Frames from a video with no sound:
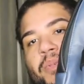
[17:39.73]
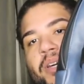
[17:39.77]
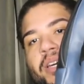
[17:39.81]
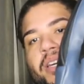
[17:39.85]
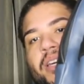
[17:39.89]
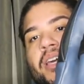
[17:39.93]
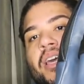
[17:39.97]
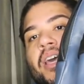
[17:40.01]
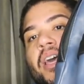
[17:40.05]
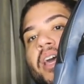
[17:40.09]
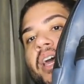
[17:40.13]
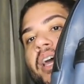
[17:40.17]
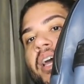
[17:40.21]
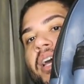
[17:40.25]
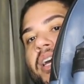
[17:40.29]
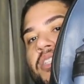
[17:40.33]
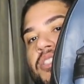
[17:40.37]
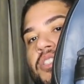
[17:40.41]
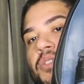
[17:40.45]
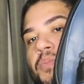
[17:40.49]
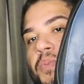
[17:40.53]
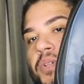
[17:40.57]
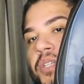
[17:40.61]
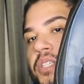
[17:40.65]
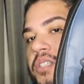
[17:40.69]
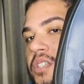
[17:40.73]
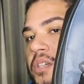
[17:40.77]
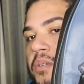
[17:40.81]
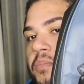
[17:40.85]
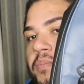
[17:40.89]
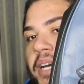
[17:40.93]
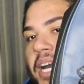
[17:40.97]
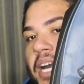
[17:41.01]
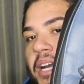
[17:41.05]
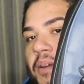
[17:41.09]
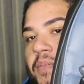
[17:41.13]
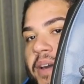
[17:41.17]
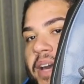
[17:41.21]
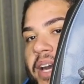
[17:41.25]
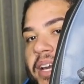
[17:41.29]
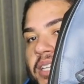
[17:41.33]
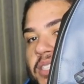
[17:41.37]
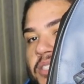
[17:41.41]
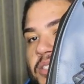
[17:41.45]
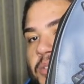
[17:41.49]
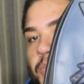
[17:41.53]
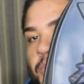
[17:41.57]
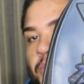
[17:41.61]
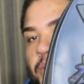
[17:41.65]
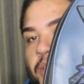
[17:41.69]
But it's a pretty dope
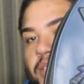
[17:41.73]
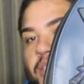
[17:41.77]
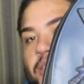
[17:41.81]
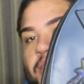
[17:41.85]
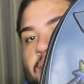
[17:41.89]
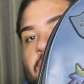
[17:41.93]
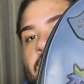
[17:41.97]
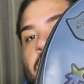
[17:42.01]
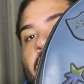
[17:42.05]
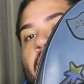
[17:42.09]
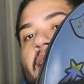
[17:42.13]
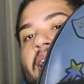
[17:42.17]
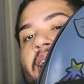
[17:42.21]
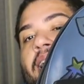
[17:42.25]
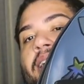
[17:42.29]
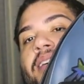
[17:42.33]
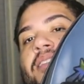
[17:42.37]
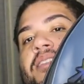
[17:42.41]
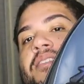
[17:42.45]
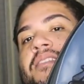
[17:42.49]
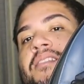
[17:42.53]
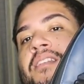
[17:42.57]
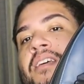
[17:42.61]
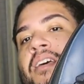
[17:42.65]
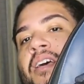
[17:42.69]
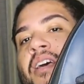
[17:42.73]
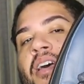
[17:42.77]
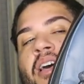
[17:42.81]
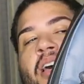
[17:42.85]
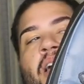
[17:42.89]
backpack. It's a pretty good size.